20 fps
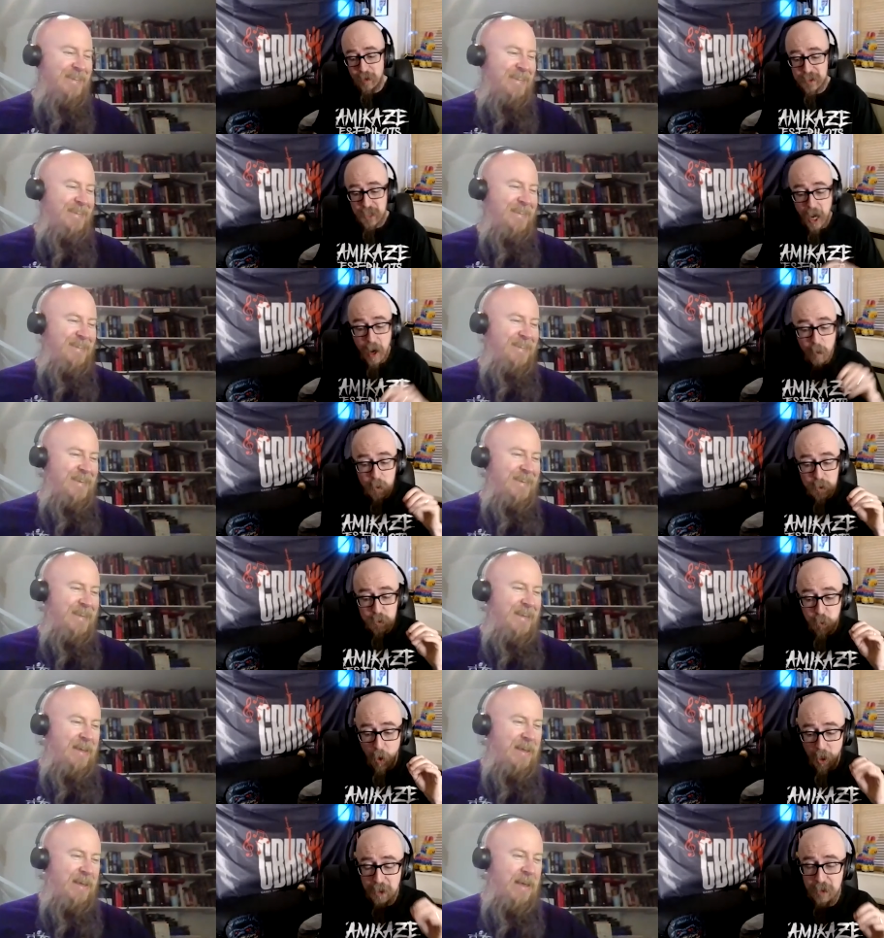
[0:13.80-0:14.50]
Speaker 1: because I
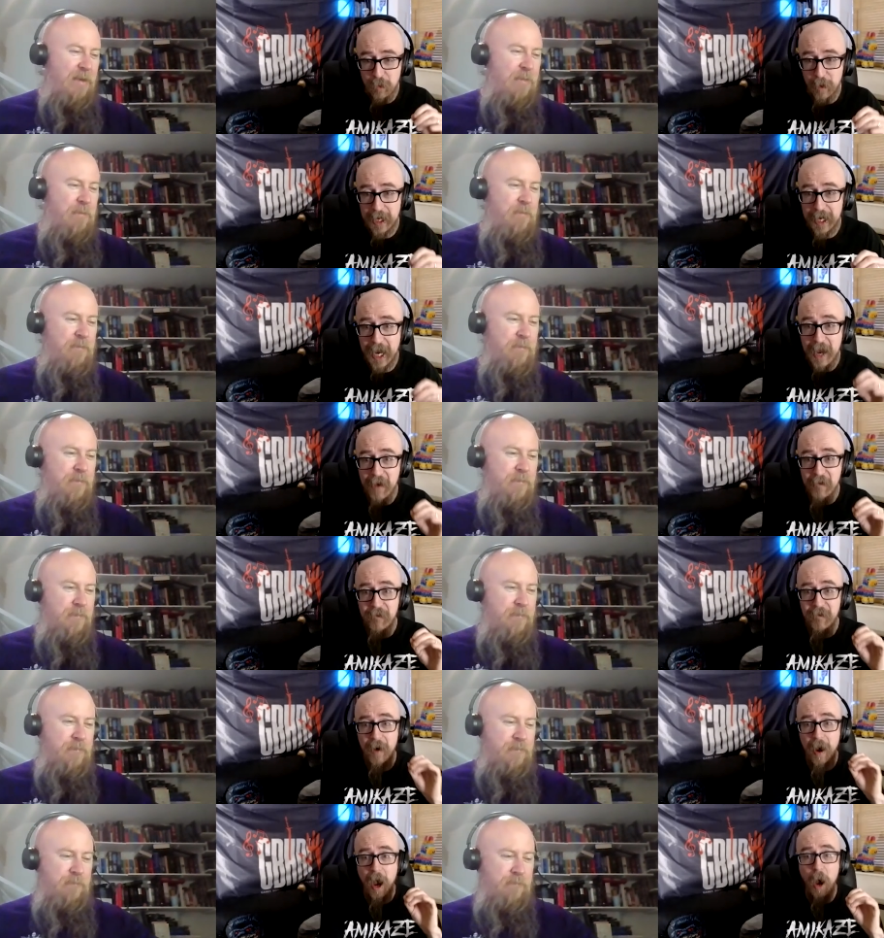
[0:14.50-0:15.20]
was wondering um,
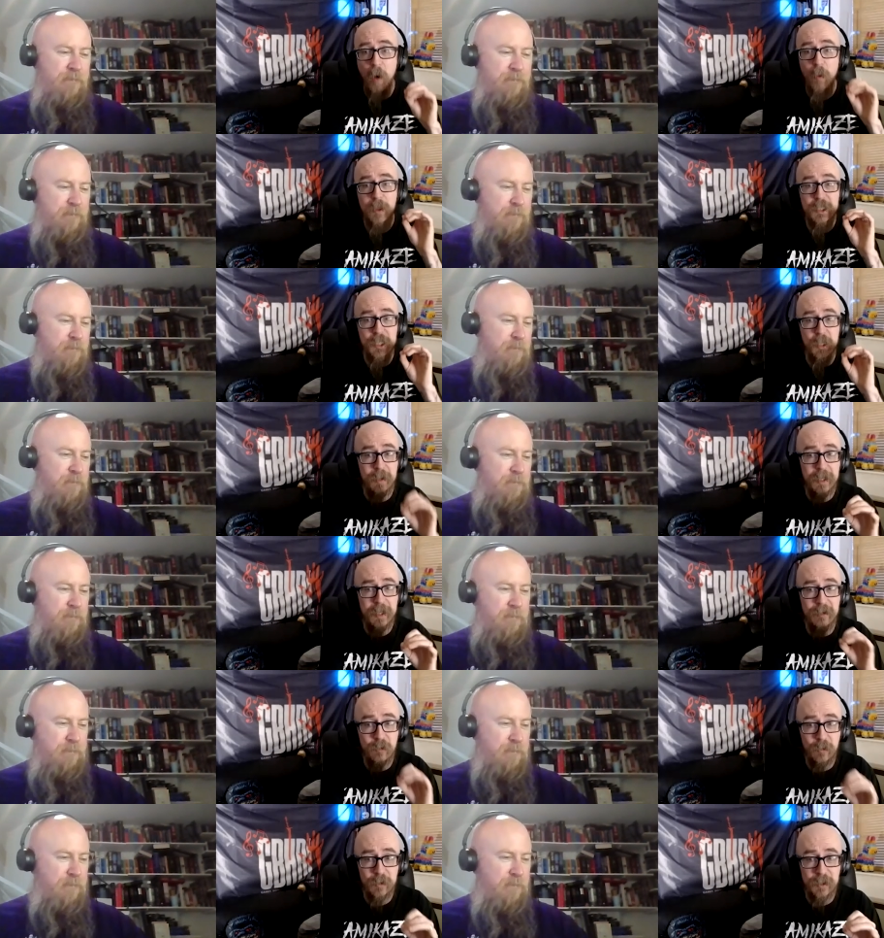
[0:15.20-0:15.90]
if I would do
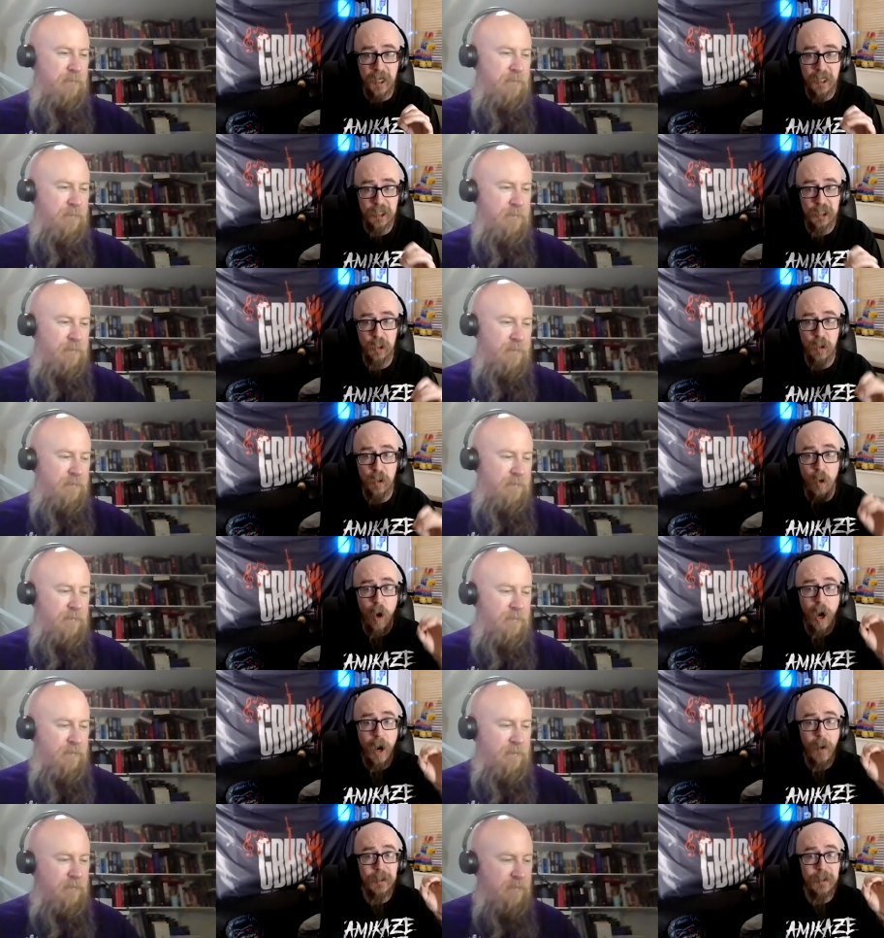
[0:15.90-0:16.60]
an introduction
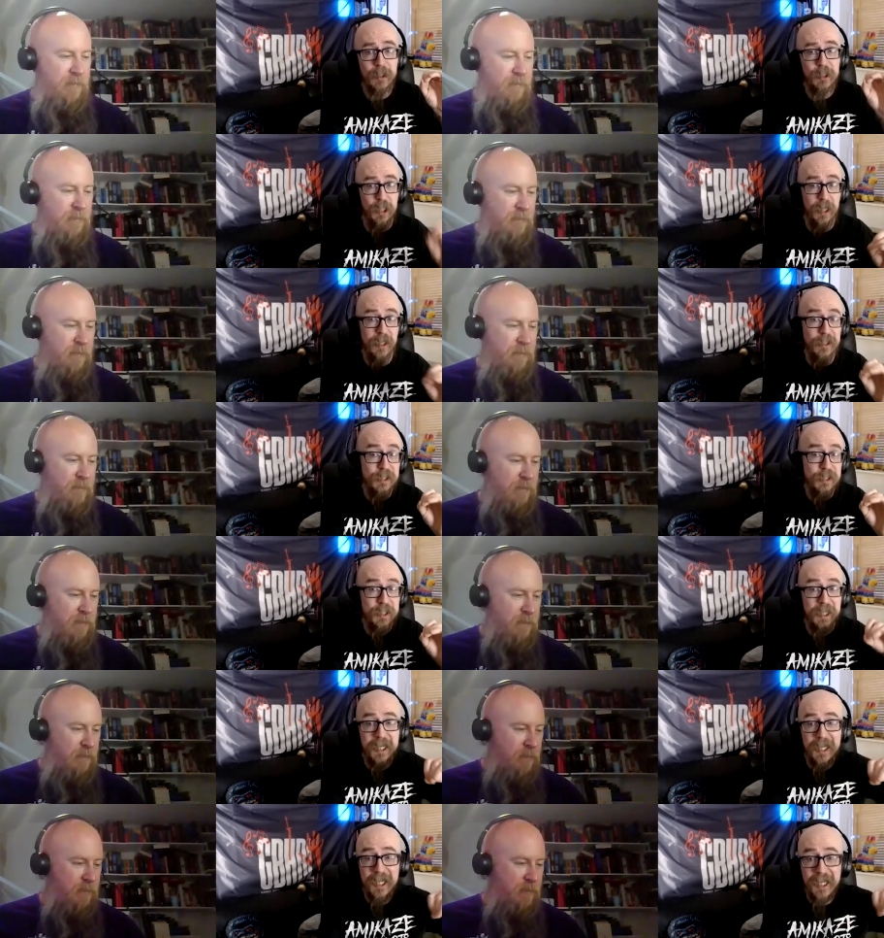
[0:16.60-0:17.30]
or I would
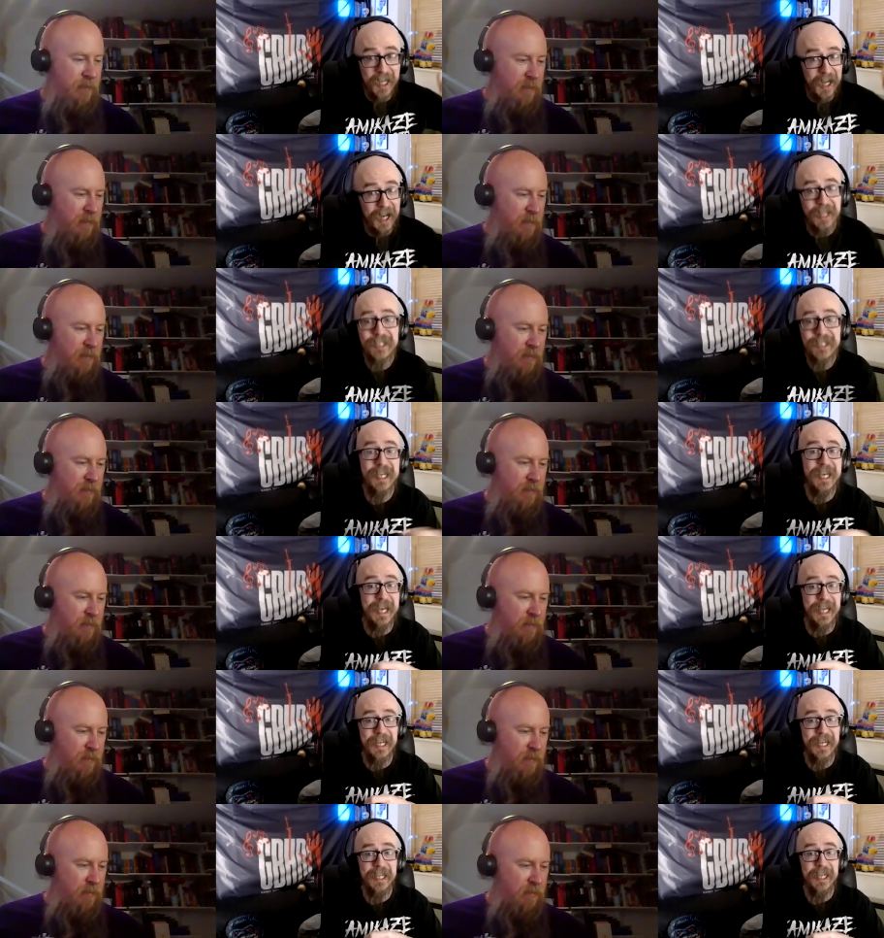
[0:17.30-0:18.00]
just cut
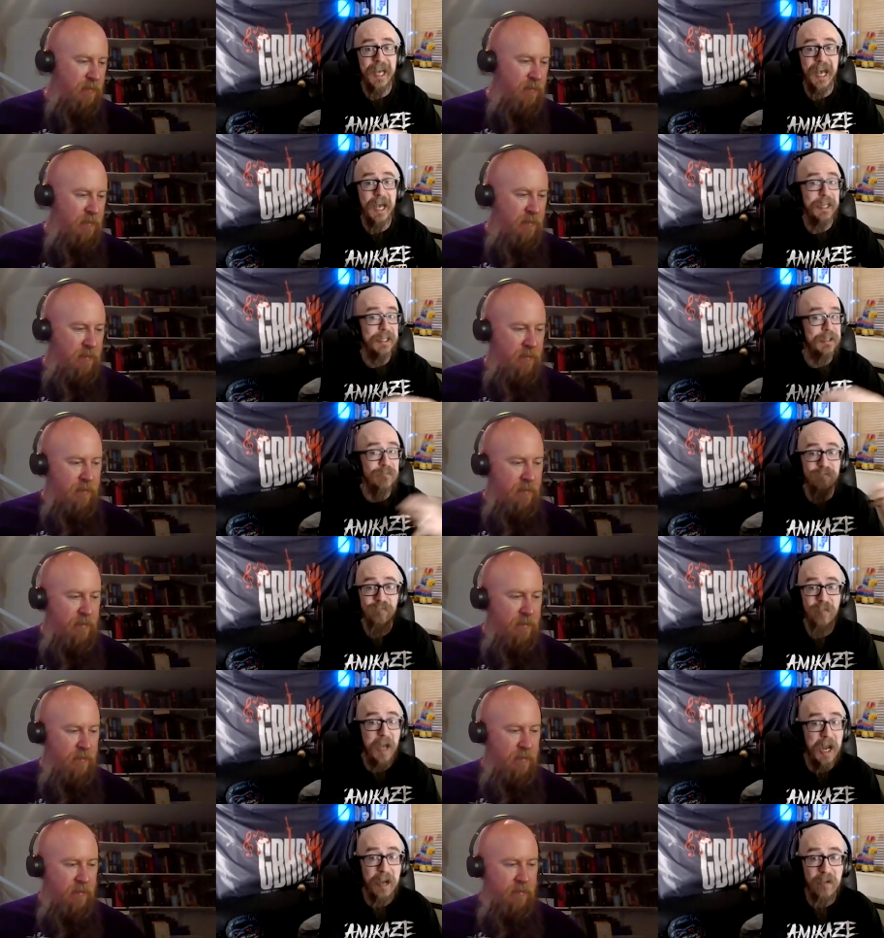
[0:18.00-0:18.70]
in at
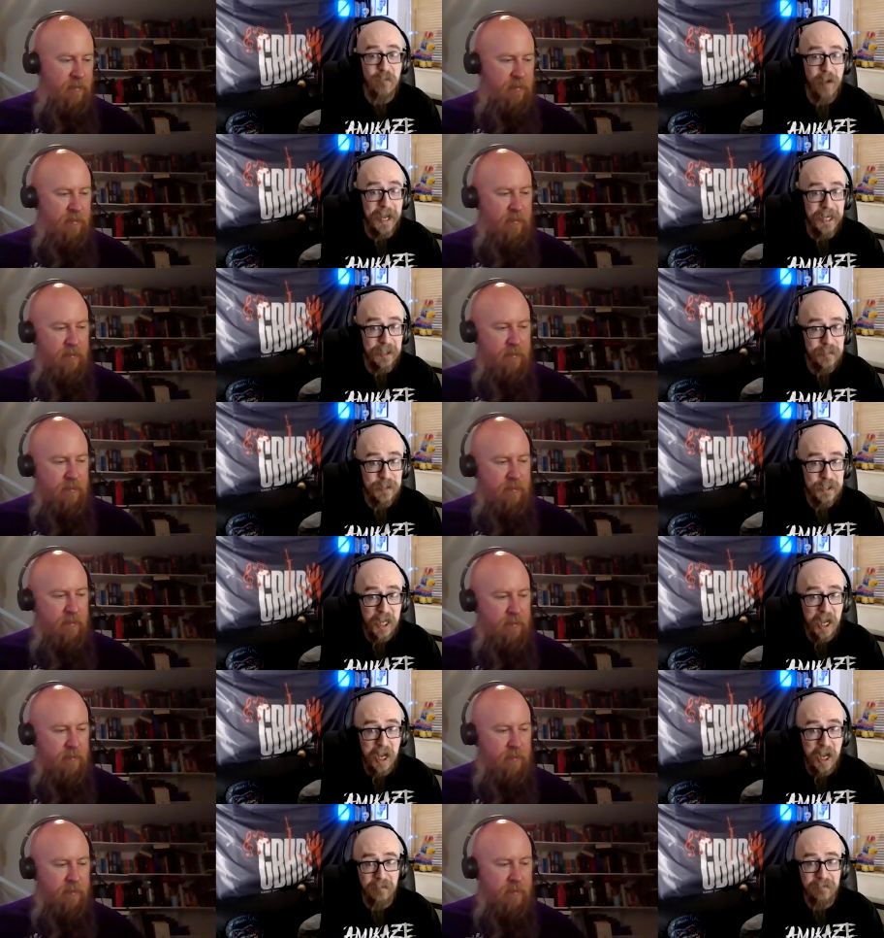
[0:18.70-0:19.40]
a random
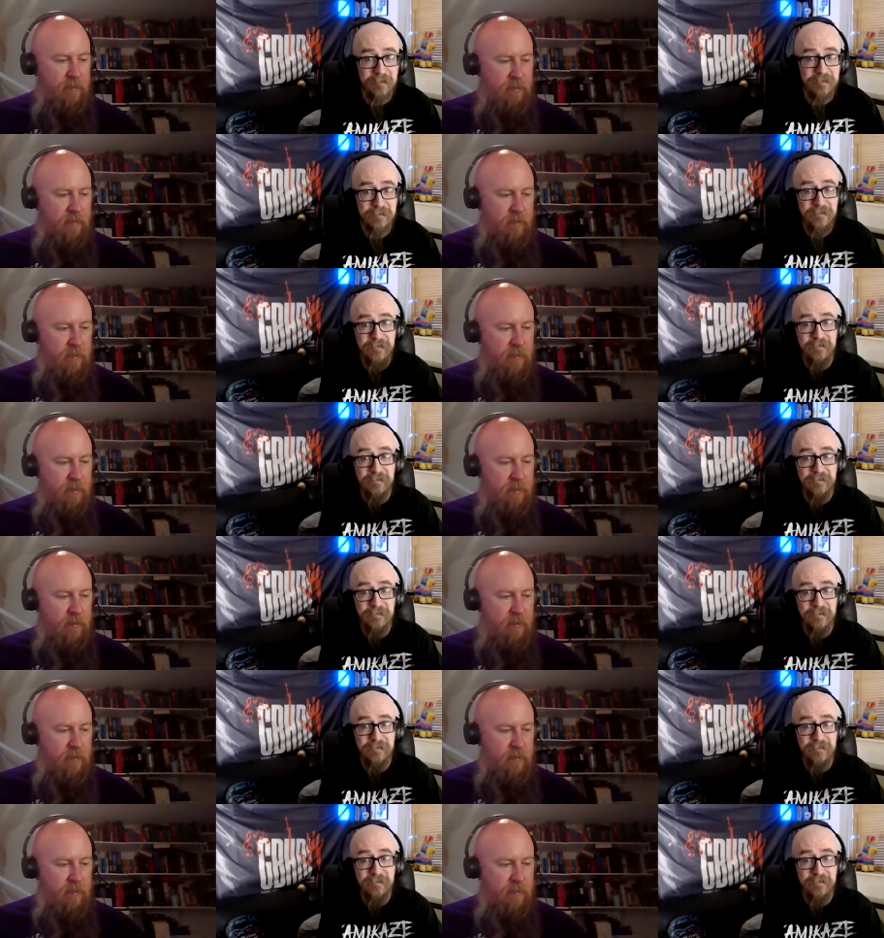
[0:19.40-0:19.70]
start.